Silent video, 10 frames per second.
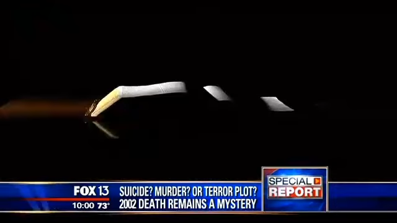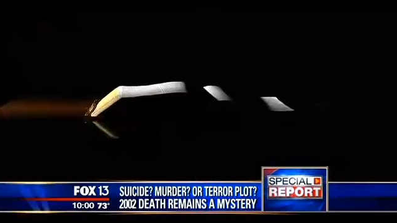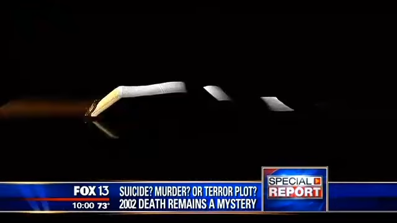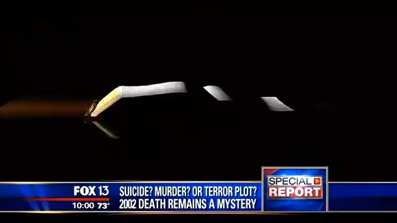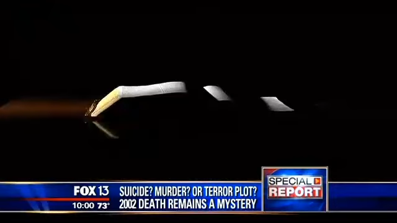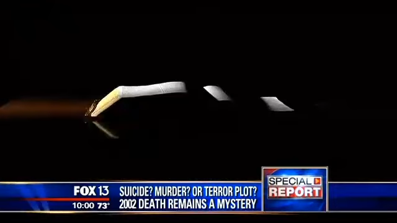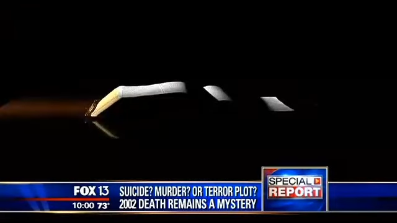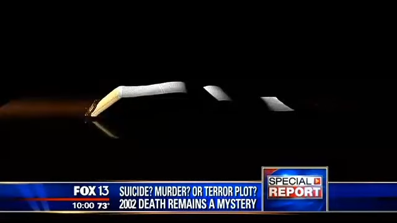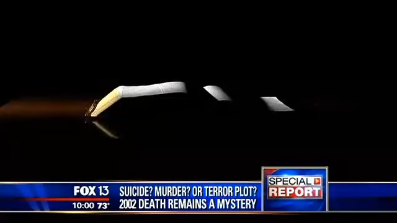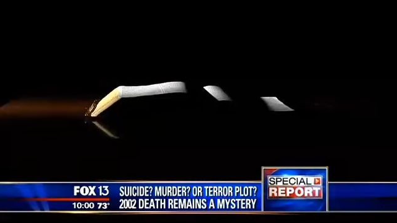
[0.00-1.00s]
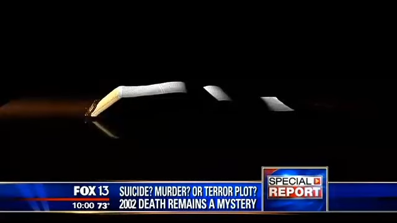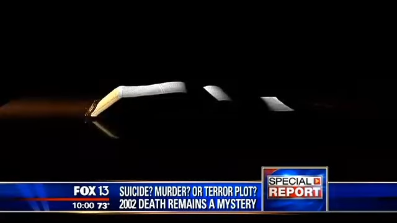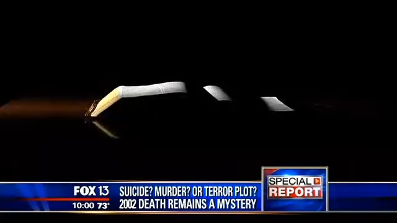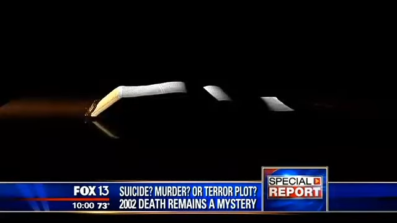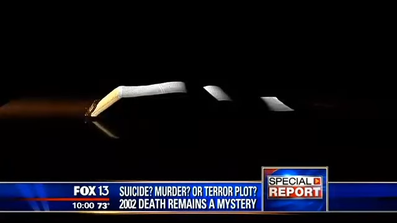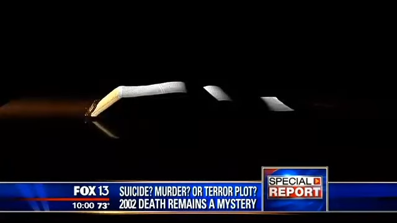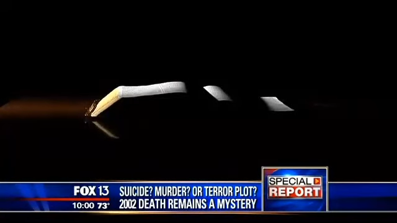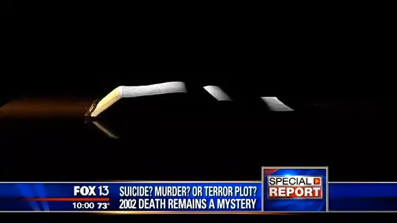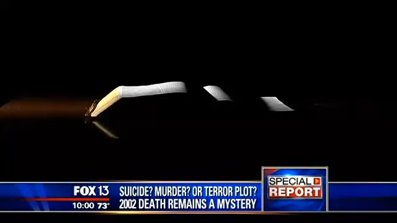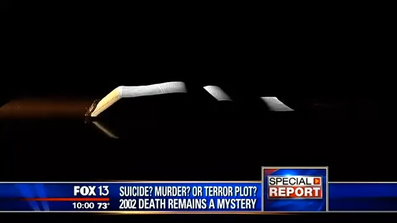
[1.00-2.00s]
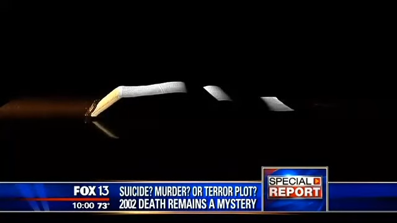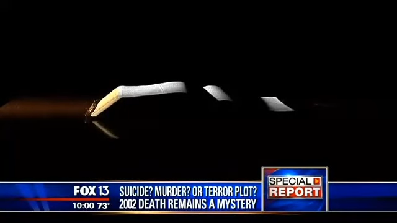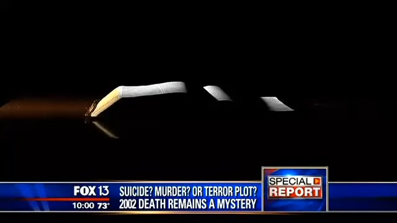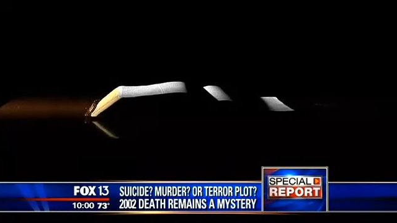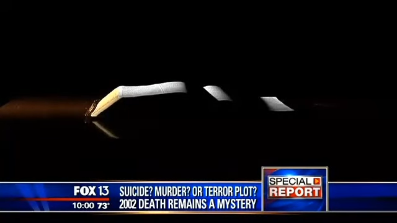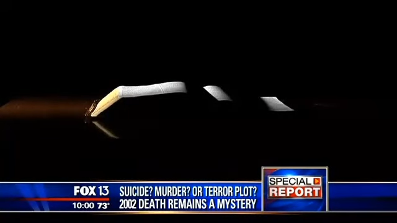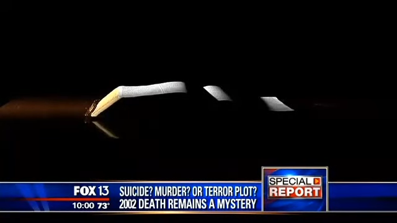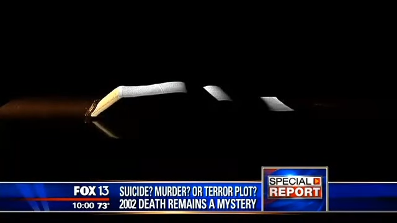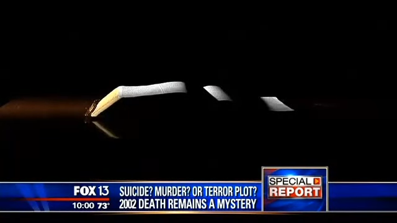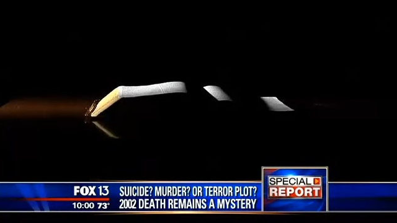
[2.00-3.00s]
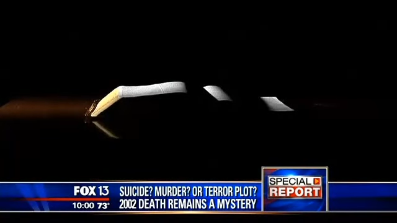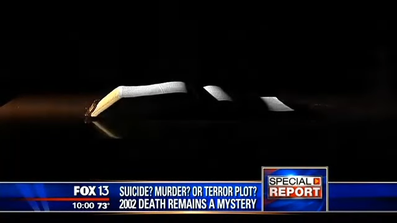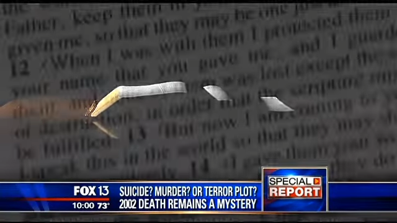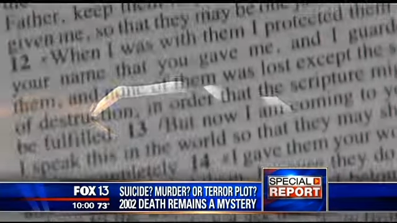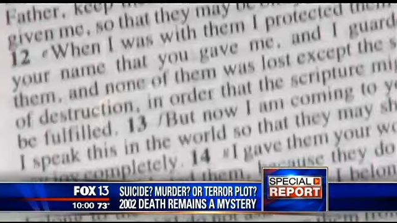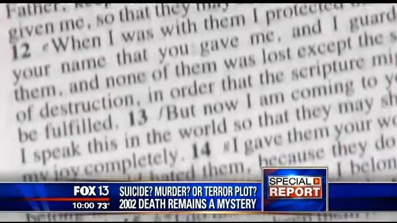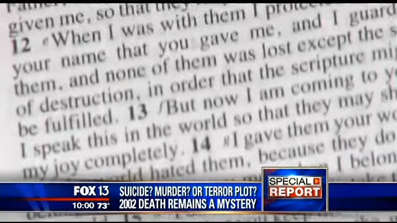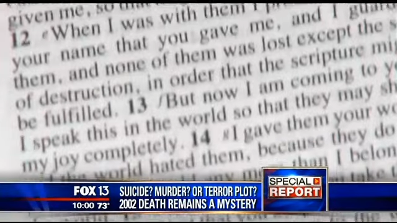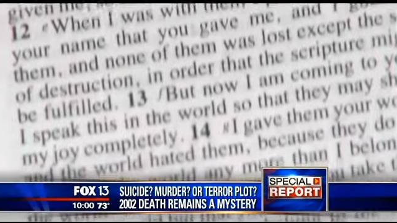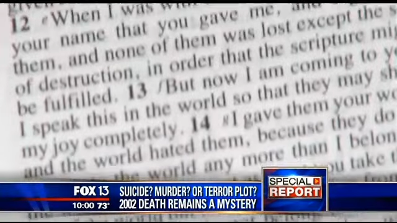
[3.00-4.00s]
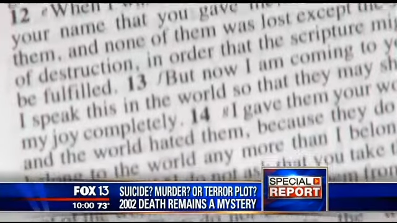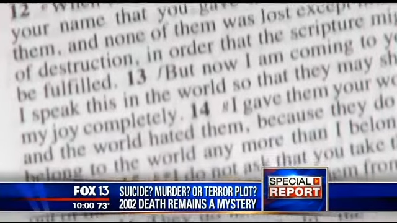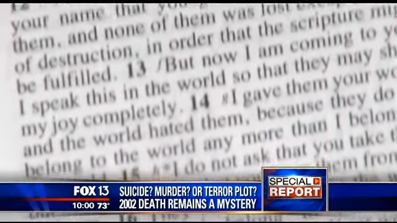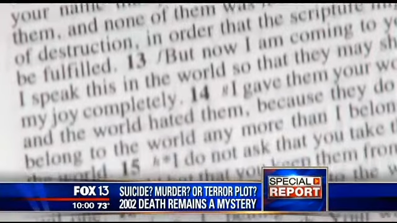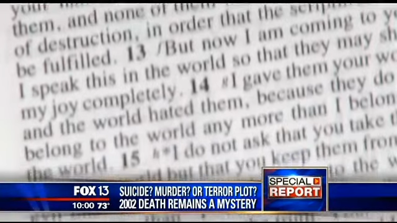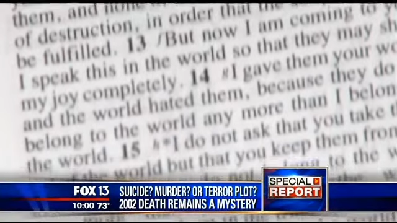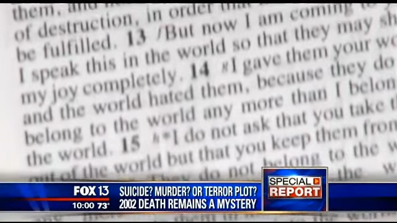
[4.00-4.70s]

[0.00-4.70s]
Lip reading: (no speaker visible)